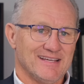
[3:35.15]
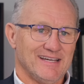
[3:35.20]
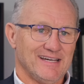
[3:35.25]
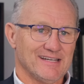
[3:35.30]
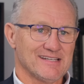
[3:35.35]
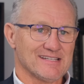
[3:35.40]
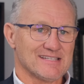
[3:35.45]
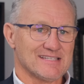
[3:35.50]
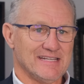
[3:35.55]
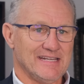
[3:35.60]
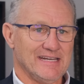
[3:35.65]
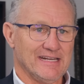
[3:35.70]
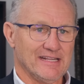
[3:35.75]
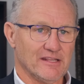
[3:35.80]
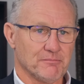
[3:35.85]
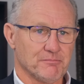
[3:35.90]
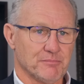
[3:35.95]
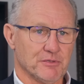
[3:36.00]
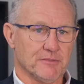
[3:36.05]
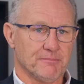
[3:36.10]
understanding
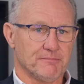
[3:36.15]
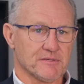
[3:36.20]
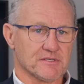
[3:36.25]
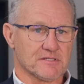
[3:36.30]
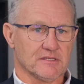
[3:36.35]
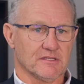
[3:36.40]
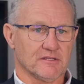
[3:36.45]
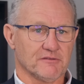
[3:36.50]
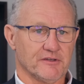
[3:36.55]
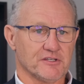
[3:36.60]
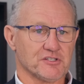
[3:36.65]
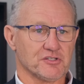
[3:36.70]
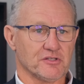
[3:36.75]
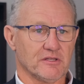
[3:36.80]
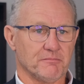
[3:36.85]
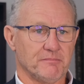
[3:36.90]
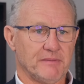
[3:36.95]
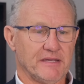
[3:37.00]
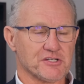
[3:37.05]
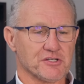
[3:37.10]
the purpose and the vision and
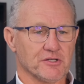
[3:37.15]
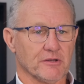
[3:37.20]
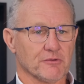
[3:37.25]
the passion,